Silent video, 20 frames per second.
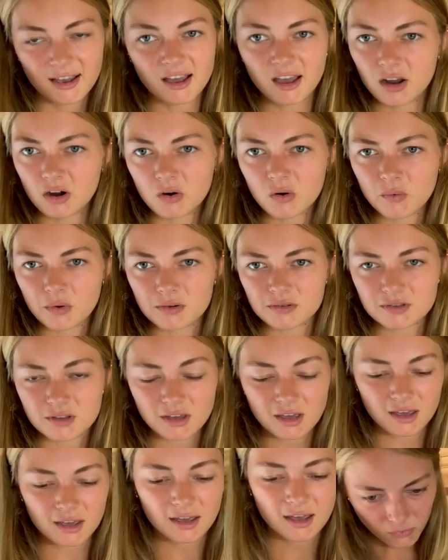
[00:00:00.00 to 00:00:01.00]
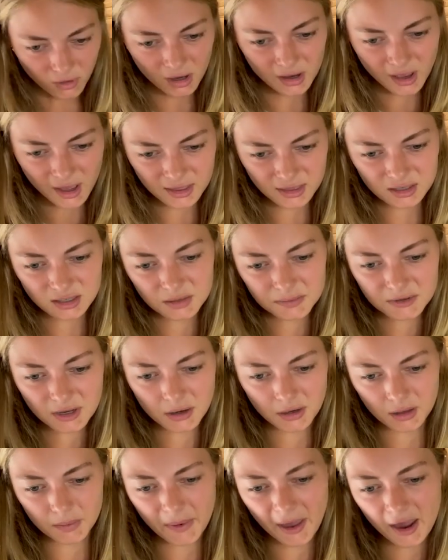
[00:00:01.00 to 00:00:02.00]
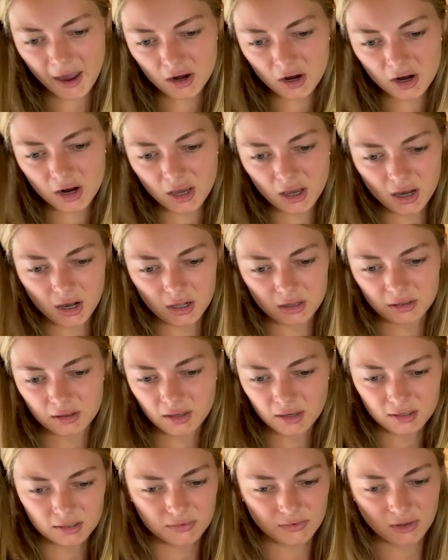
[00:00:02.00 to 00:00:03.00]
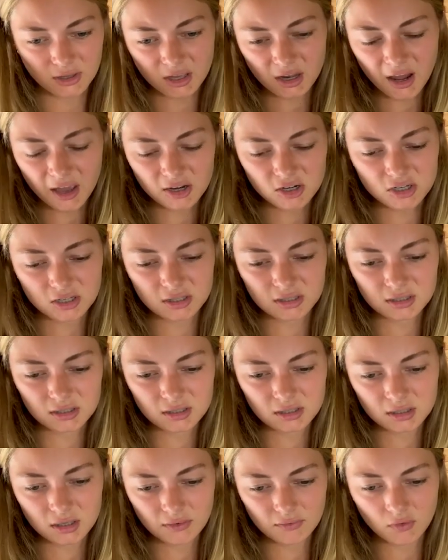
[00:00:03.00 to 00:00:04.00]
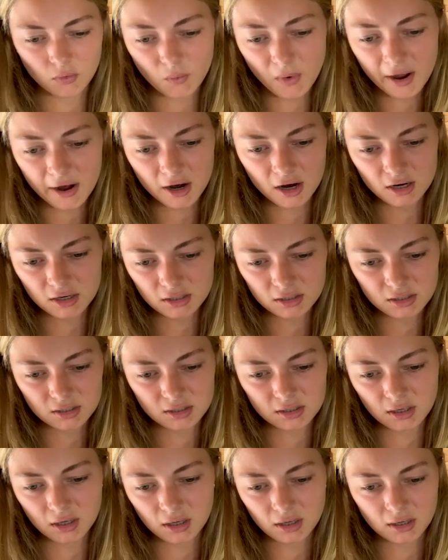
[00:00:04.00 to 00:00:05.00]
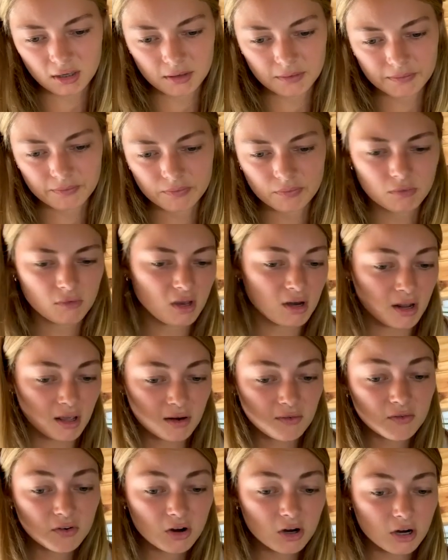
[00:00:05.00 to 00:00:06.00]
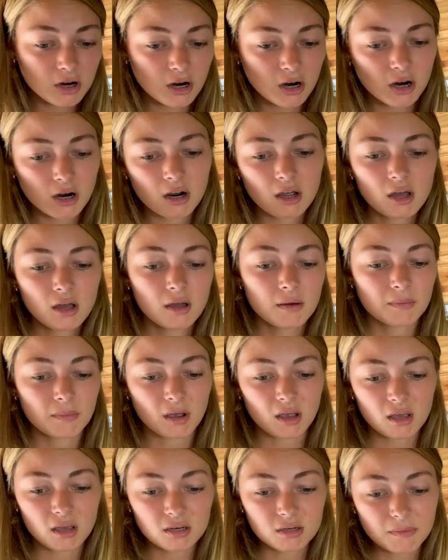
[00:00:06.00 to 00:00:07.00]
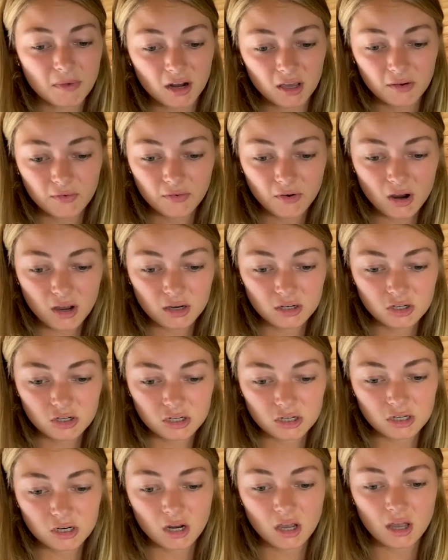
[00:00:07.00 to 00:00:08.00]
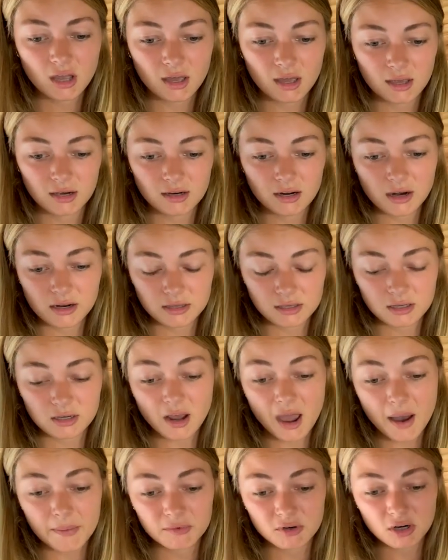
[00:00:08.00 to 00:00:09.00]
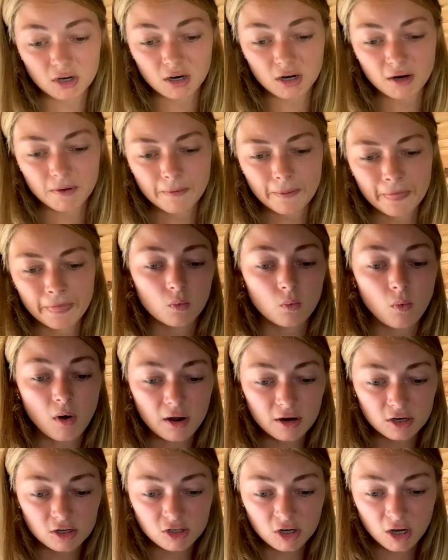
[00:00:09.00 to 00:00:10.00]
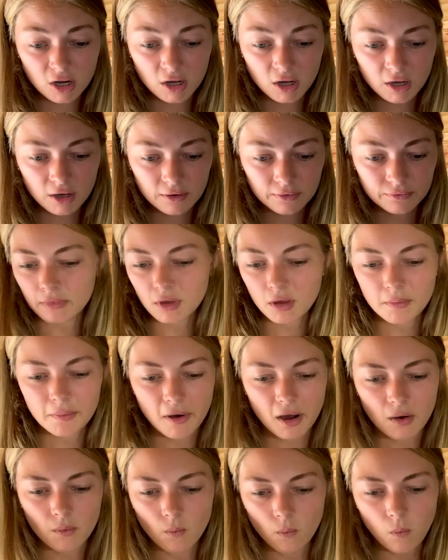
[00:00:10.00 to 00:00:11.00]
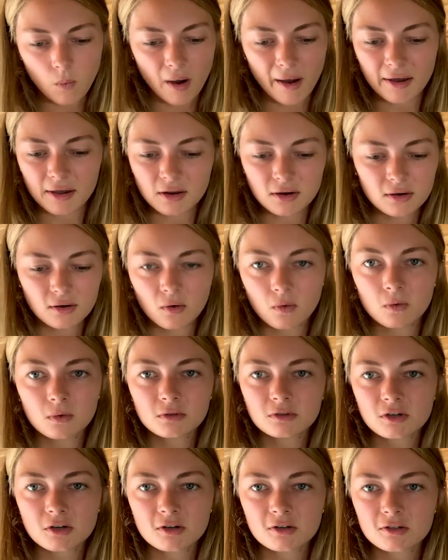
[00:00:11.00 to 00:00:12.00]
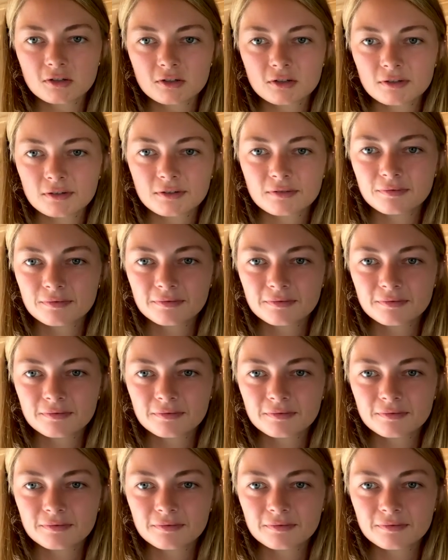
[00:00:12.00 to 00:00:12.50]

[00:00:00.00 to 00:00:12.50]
I don't know what I was thinking. Again, the Deep Cycle battery, all the things for the connections of the wires, an inverter, my Dometic fridge, and its adapter, water jug. I bought wine holders.